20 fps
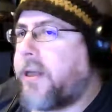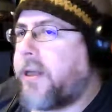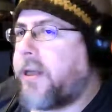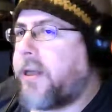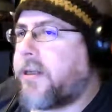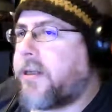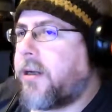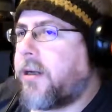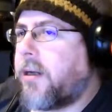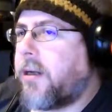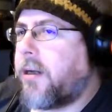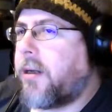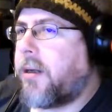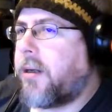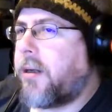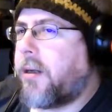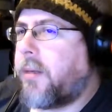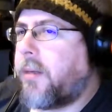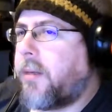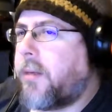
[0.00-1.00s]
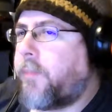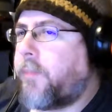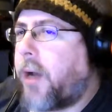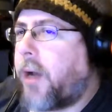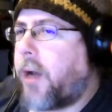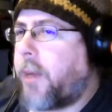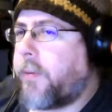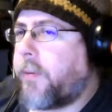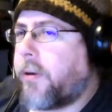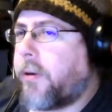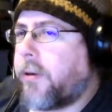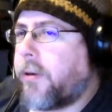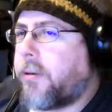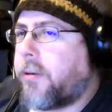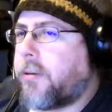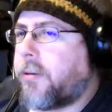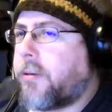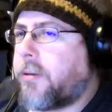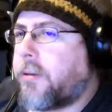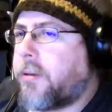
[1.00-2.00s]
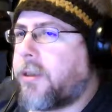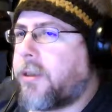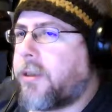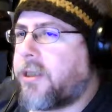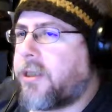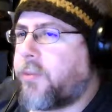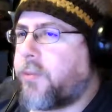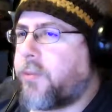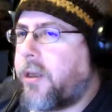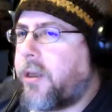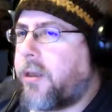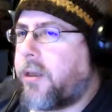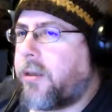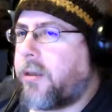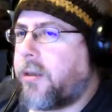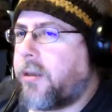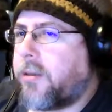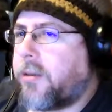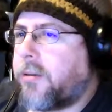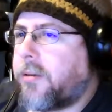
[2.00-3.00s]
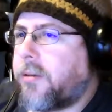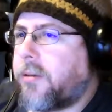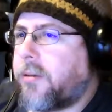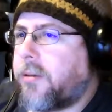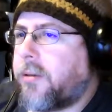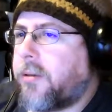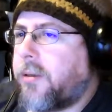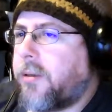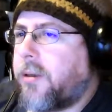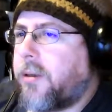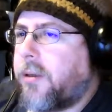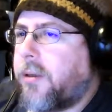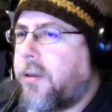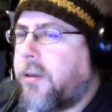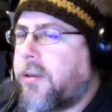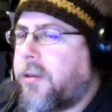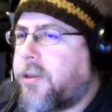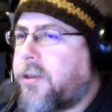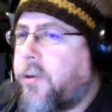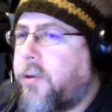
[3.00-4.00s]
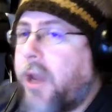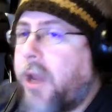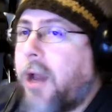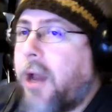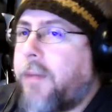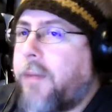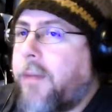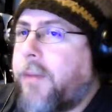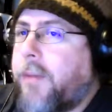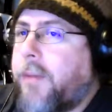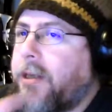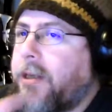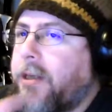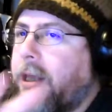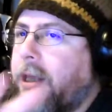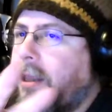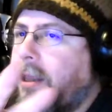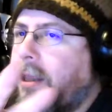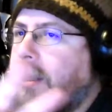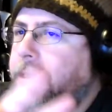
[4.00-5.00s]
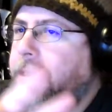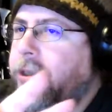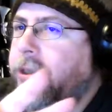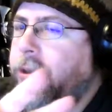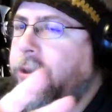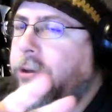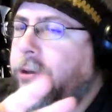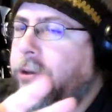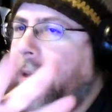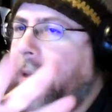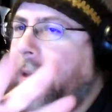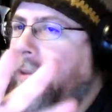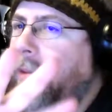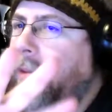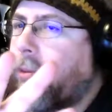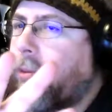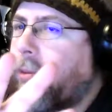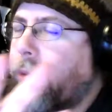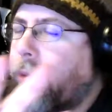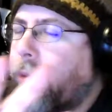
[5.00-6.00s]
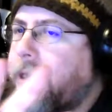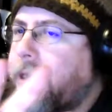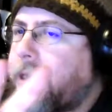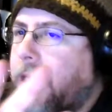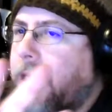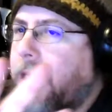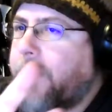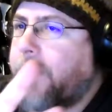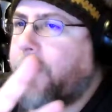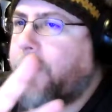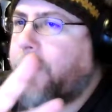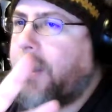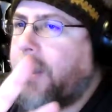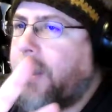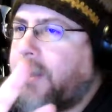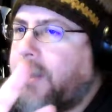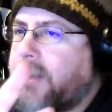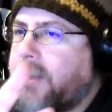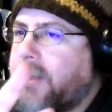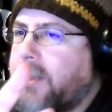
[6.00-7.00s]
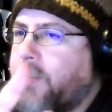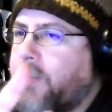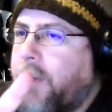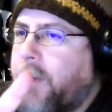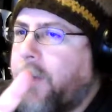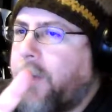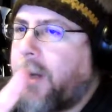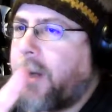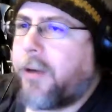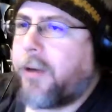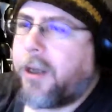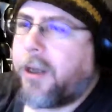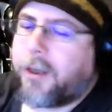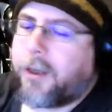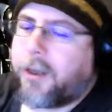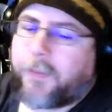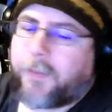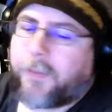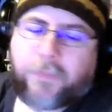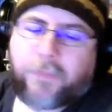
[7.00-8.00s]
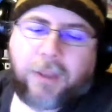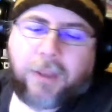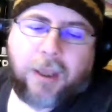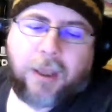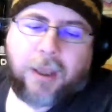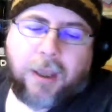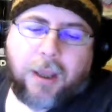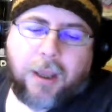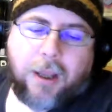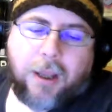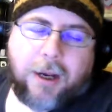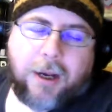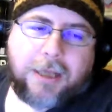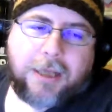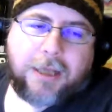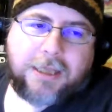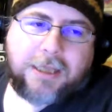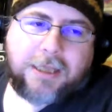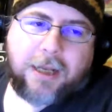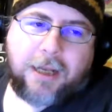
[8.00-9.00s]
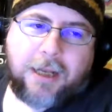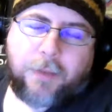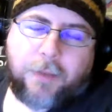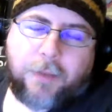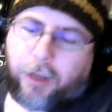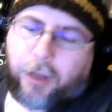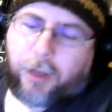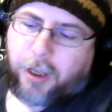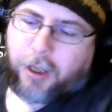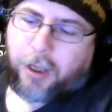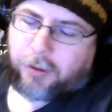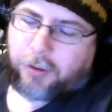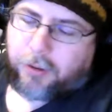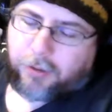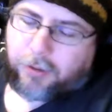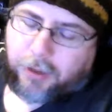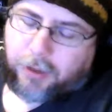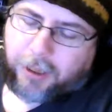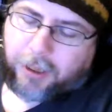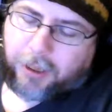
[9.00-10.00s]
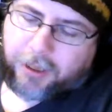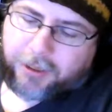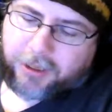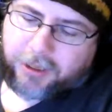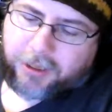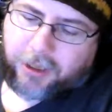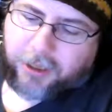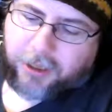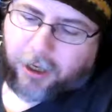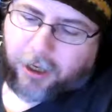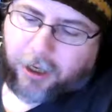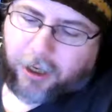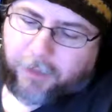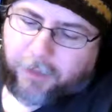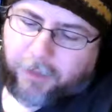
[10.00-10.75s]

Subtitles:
some Pauper this week. So now I'm up to, I think, 2, maybe 3 times playing my sweet Pauper deck. I sit down to play against Scott,